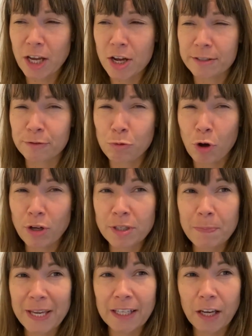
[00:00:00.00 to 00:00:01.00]
of what's
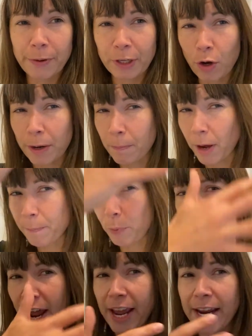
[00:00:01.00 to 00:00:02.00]
been going on in my
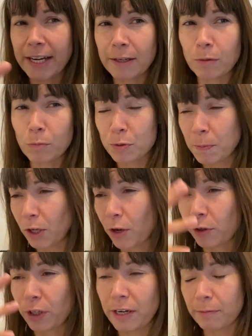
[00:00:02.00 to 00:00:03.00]
brain, what's been
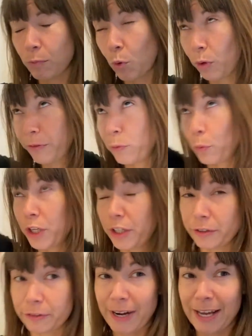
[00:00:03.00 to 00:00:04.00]
going on in all of the
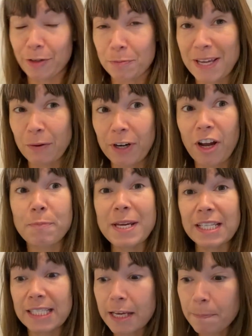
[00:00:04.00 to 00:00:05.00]
world around me when I've
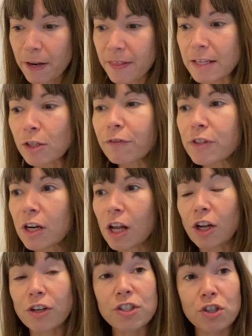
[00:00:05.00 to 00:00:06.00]
been asleep, and there's often a
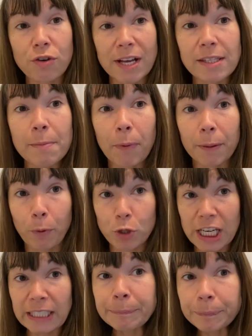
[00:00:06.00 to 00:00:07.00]
lot of stress in my
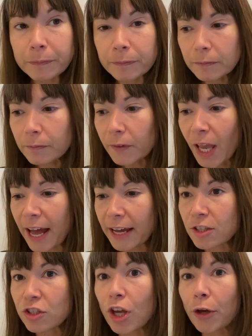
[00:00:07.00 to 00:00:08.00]
body.
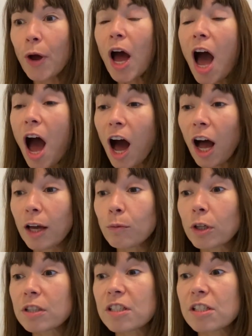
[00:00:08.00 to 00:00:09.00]
And so I
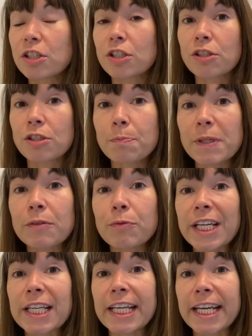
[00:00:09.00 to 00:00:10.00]
want to be
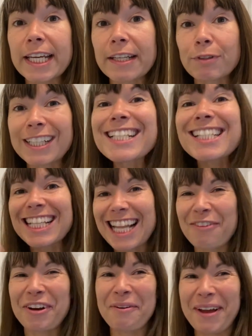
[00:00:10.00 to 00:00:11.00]
really releasing
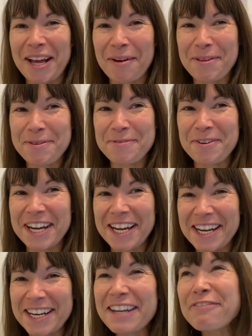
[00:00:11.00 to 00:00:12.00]
that when I wake up in the
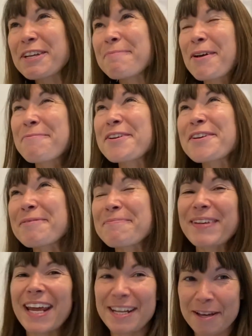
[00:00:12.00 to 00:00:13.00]
morning and lifting my mood
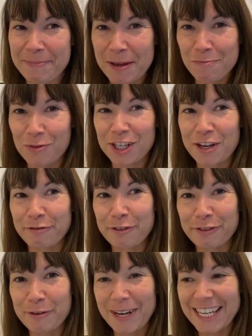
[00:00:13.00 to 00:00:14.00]
and getting a bit more cheerful
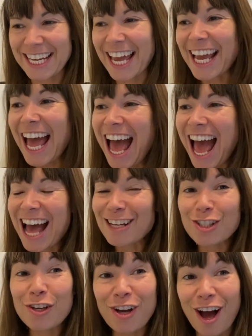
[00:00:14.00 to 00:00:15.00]
for my day.
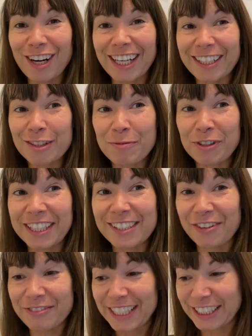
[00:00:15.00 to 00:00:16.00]
And so gargling in the morning is
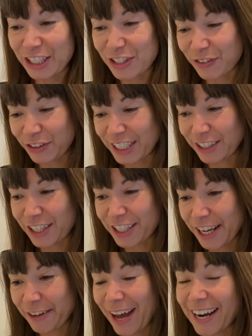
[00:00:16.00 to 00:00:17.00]
a really useful thing to
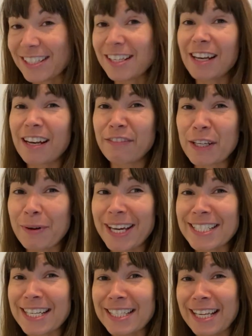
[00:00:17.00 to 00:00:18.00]
do. And it's a lovely
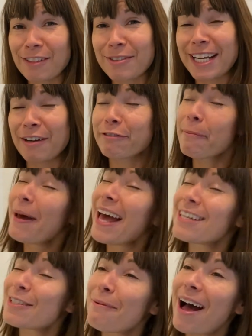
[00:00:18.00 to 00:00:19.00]
way to settle down for
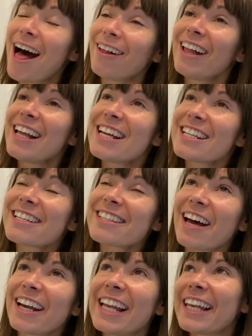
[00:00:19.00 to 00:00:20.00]
bed as well. Just
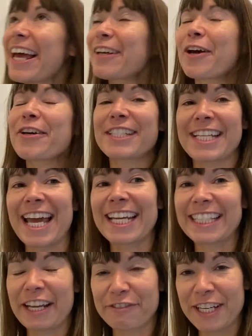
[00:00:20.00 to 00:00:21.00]
kind of let go of the day
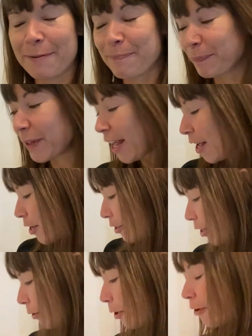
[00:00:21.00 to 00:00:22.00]
and lift it.
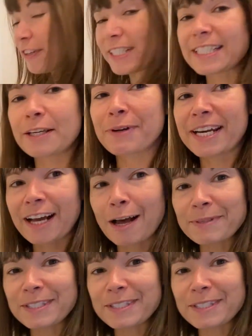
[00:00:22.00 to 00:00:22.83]
So obviously when it comes